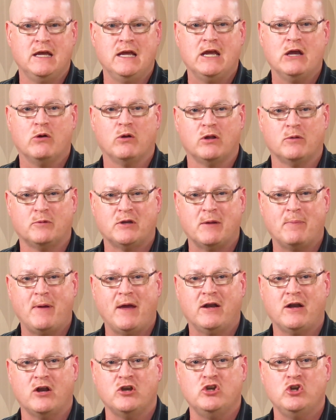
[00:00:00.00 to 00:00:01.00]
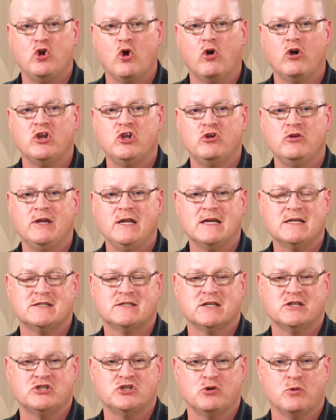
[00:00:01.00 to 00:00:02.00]
It will depend on your unique
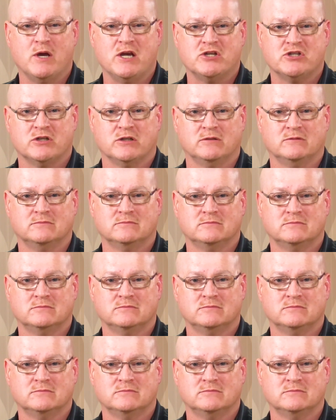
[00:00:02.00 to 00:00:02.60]
situation.